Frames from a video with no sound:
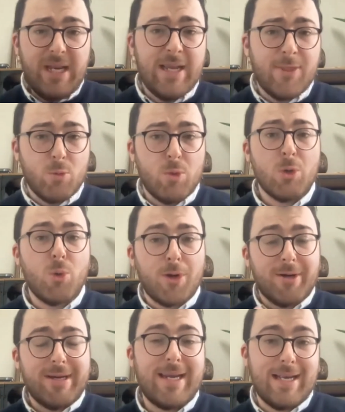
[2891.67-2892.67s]
And there were
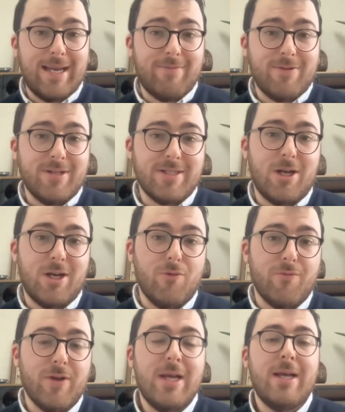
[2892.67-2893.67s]
worrying levels
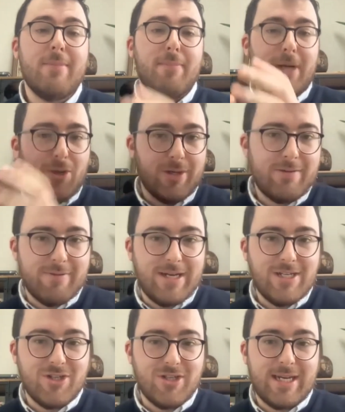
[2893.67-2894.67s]
of minority
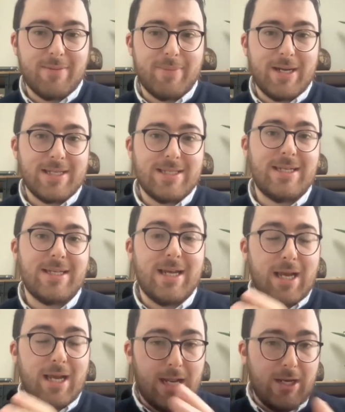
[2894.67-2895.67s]
rights should take a back seat
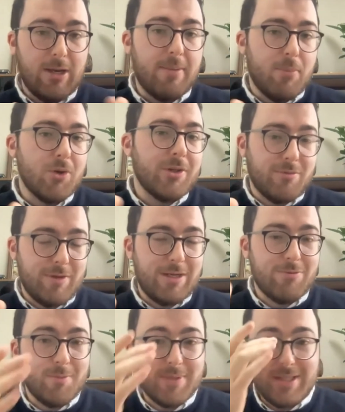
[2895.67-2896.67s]
among the 3
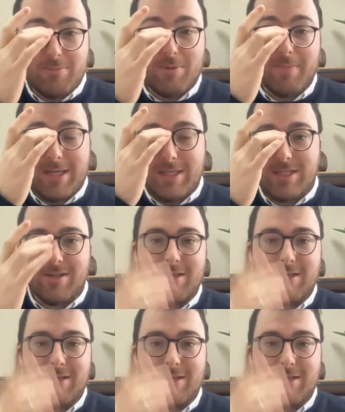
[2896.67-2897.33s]
groups that we mentioned,